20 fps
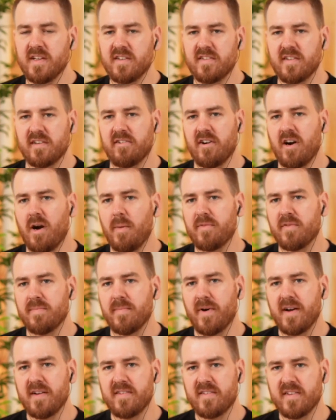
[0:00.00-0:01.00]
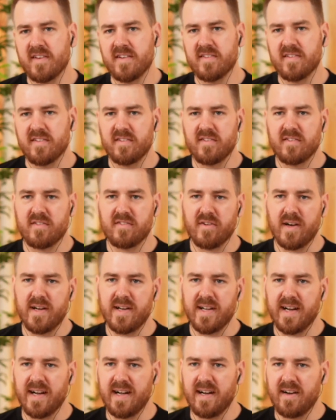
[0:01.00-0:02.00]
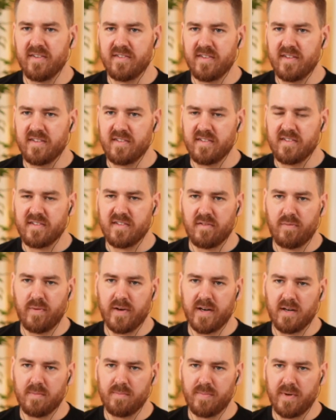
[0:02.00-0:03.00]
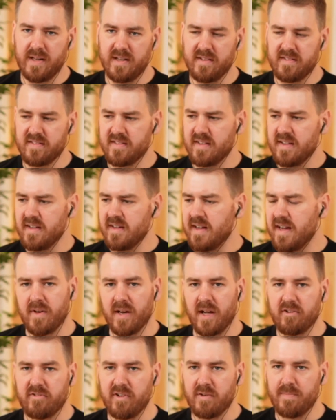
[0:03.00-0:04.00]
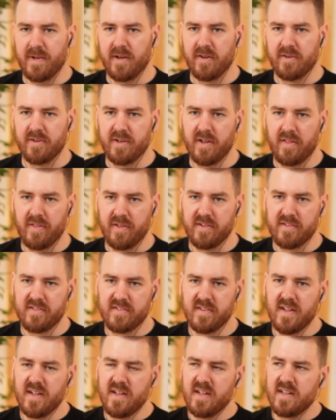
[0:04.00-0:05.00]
So there are optimizers and trading houses and software companies like GridBeyond and others